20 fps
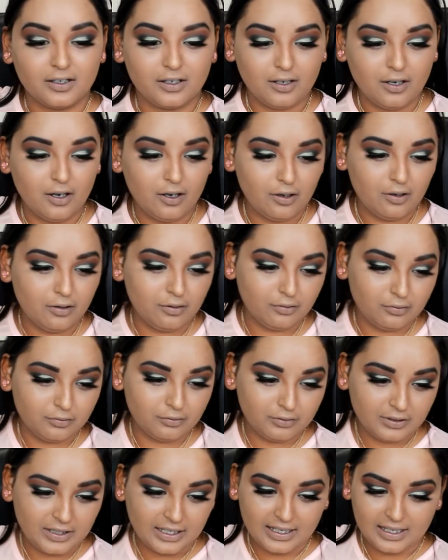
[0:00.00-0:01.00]
Oh,
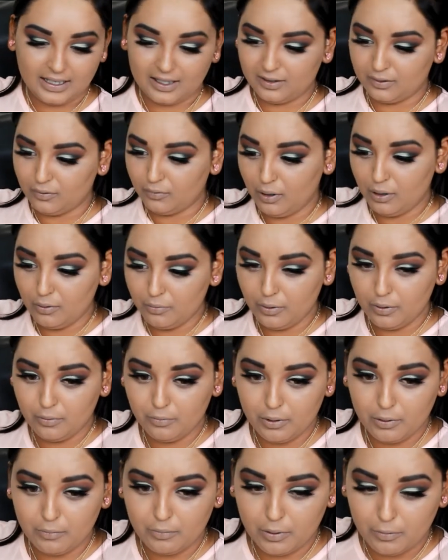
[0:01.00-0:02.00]
the can! Whoa, whoa,
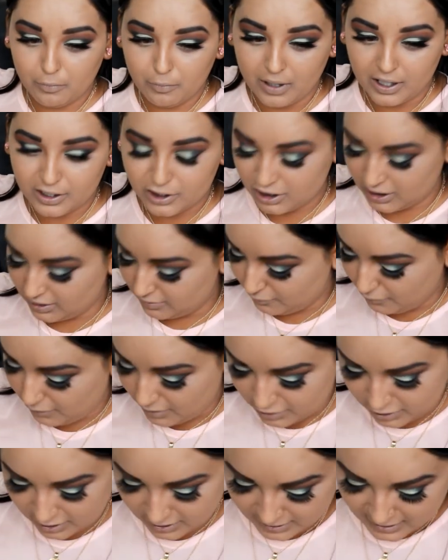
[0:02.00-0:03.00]
whoa, whoa, watch it,
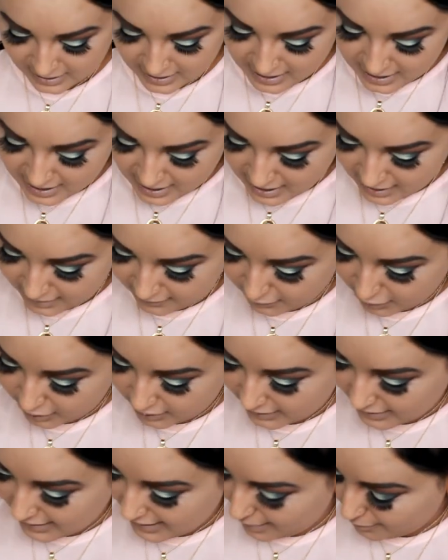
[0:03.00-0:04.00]
watch it. I've got
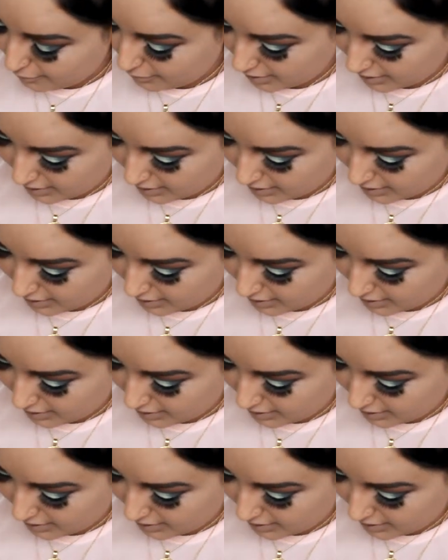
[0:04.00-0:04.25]
a camera